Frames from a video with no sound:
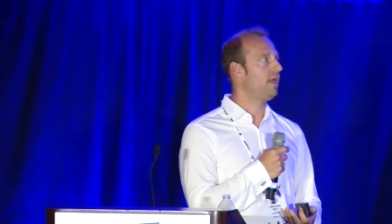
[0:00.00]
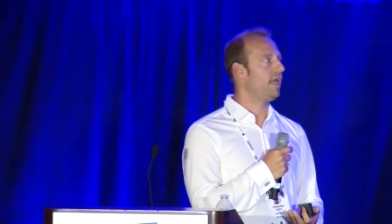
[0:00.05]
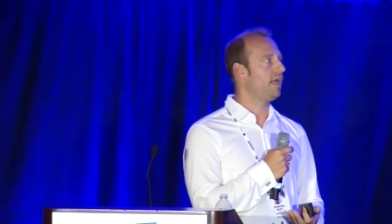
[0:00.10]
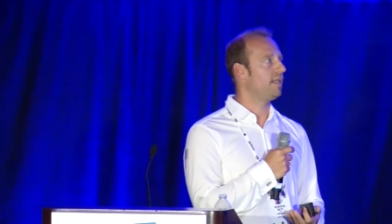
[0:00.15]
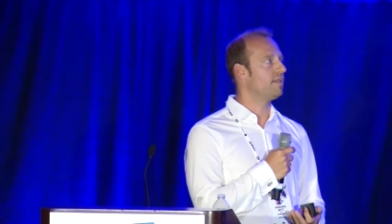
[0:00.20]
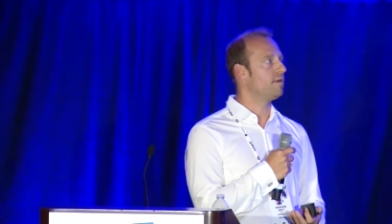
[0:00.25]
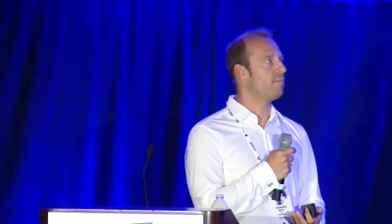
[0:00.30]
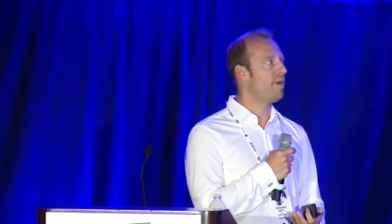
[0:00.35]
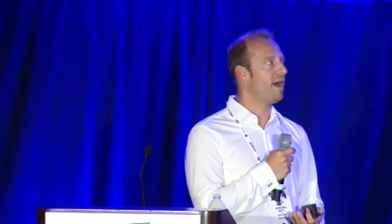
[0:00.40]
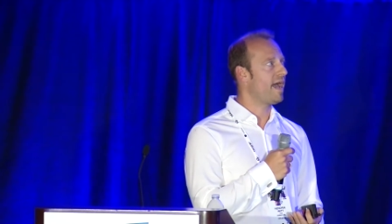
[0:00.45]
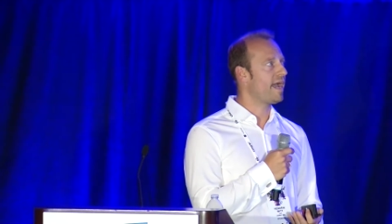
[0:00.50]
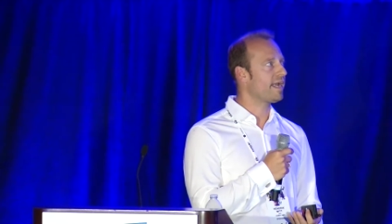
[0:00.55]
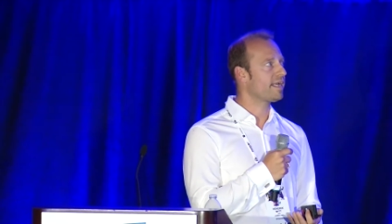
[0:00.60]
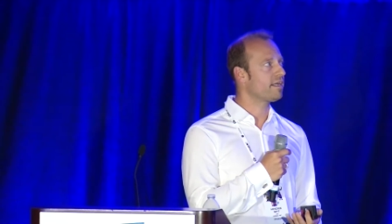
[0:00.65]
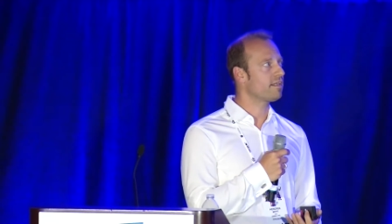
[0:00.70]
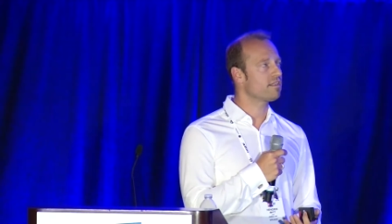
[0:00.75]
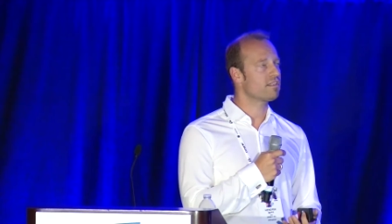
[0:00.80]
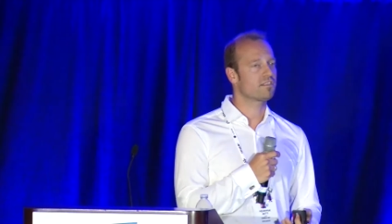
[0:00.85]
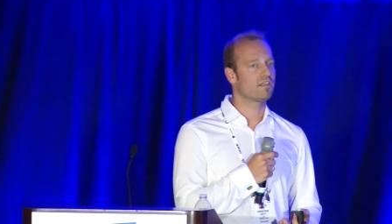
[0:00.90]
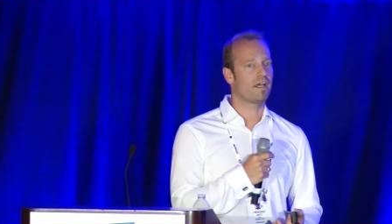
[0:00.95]
and the
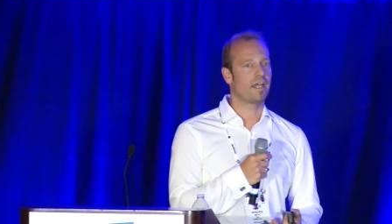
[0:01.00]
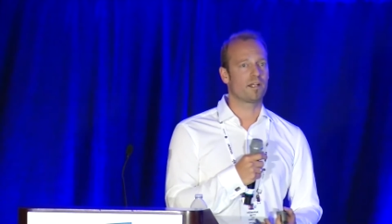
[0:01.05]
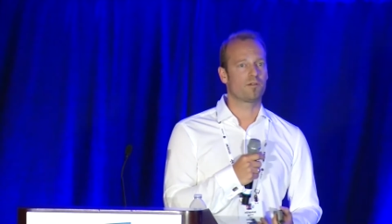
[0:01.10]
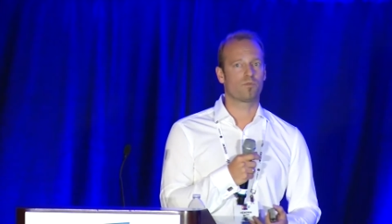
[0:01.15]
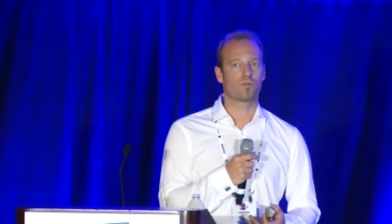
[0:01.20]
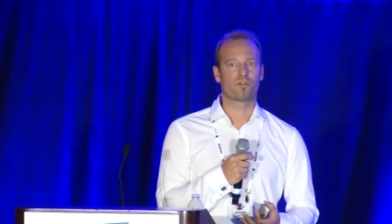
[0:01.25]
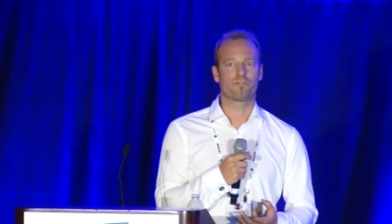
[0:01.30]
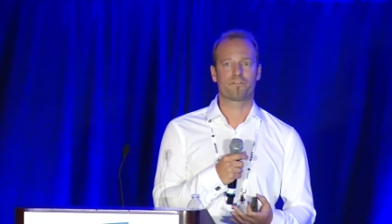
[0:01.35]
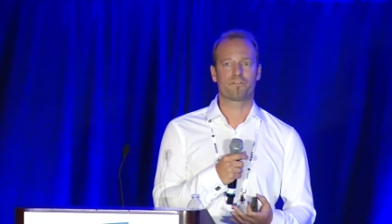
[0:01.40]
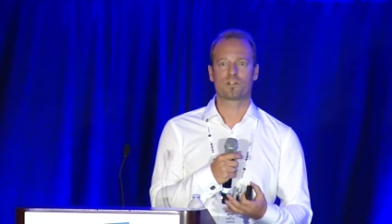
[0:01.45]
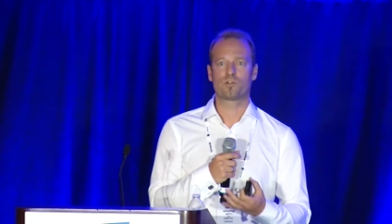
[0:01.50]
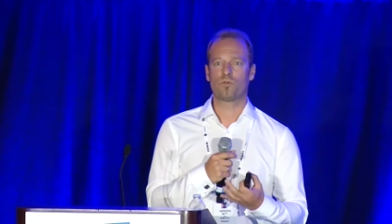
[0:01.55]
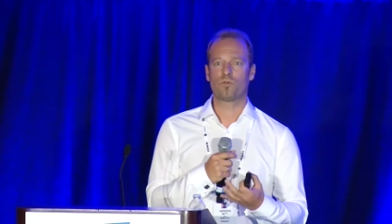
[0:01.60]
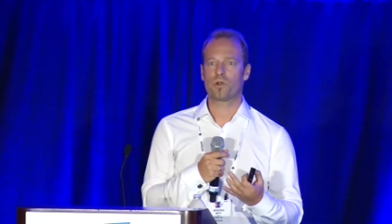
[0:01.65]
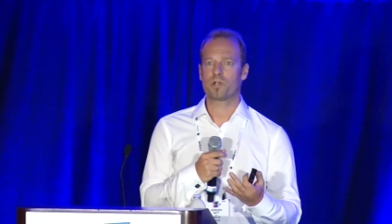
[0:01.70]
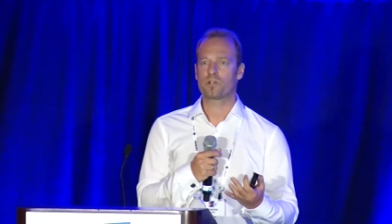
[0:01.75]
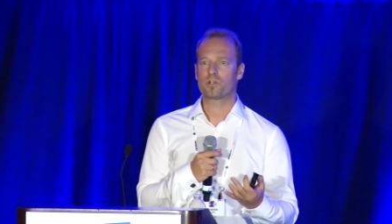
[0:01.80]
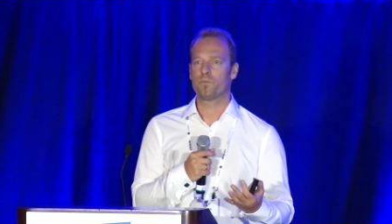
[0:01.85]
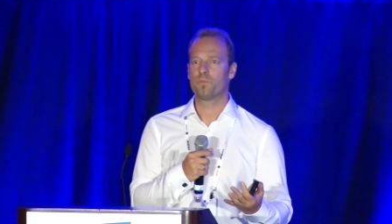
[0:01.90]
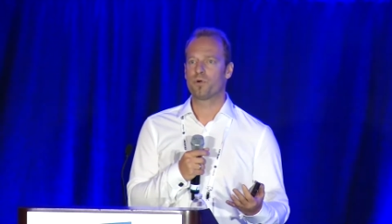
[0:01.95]
backend side, one of the
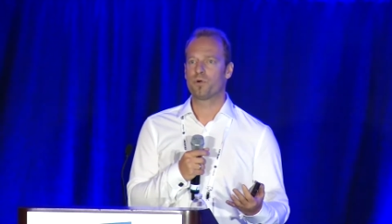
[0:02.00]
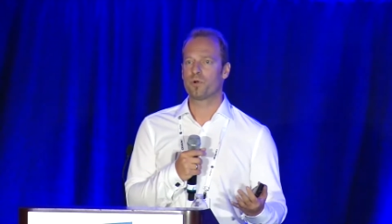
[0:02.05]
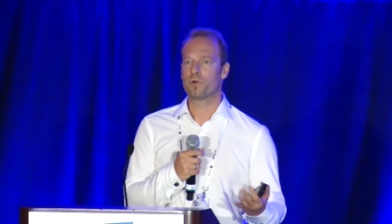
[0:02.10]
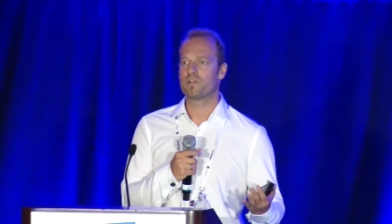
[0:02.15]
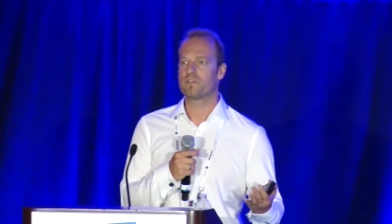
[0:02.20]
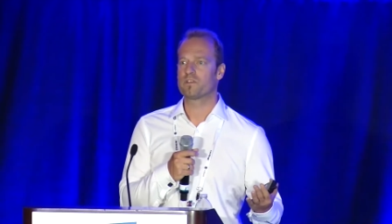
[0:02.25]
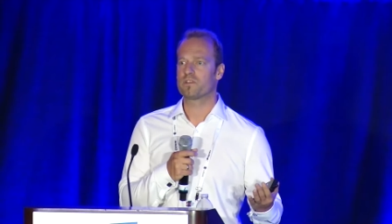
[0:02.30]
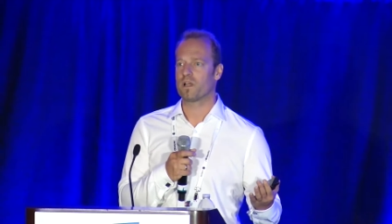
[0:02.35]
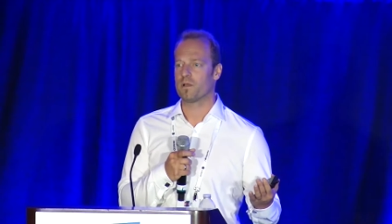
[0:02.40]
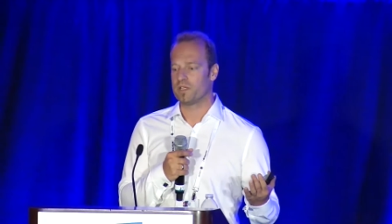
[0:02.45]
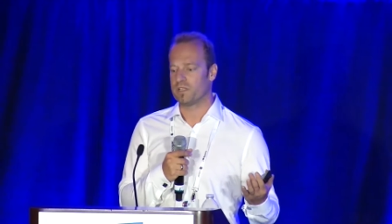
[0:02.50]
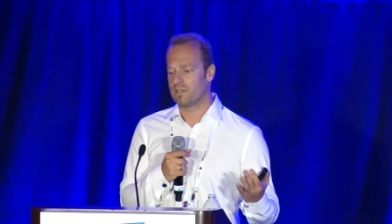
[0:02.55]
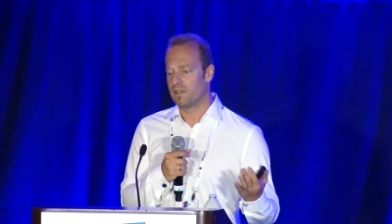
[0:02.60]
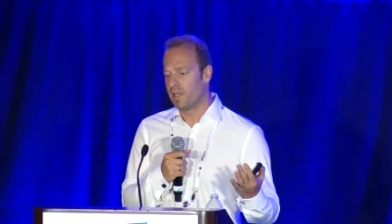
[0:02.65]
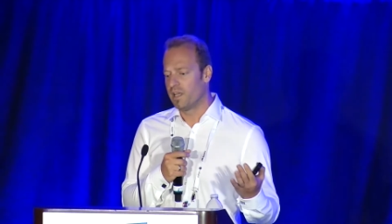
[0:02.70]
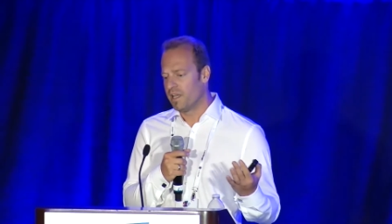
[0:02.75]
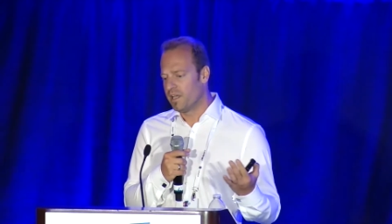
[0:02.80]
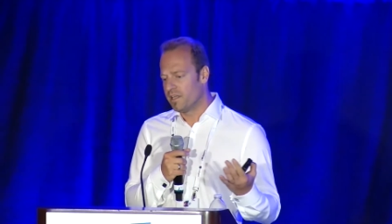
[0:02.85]
core components, I mean,